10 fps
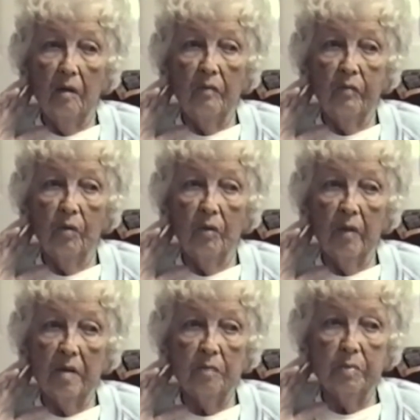for
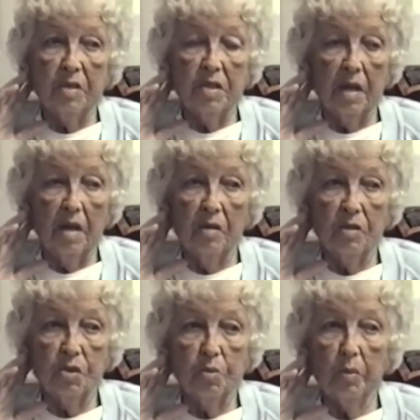that particular
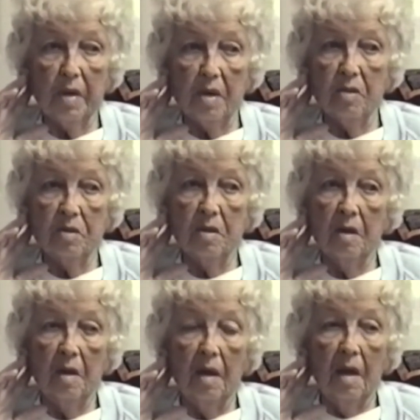suite.
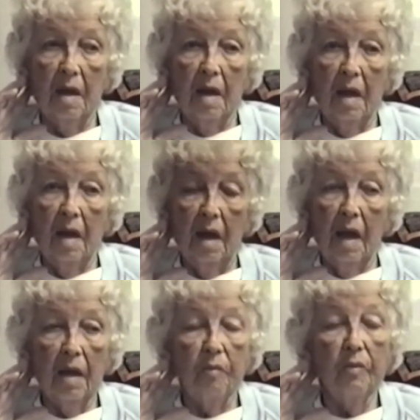
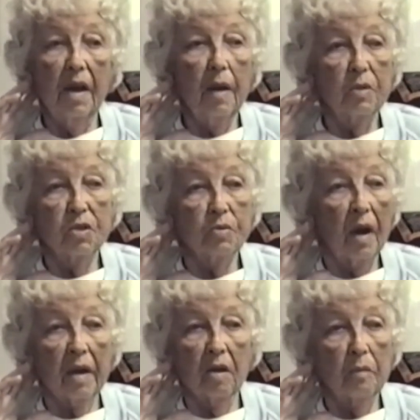It really was
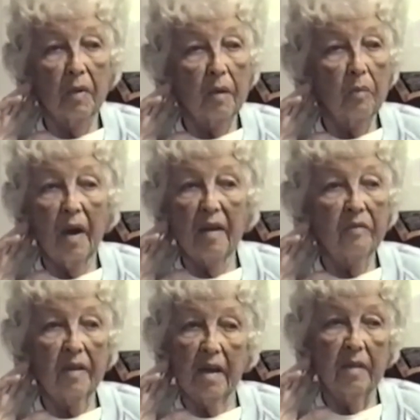right on my
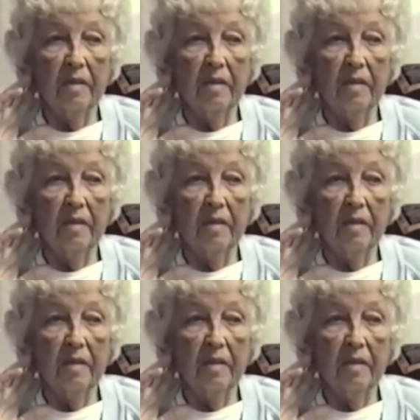wavelength.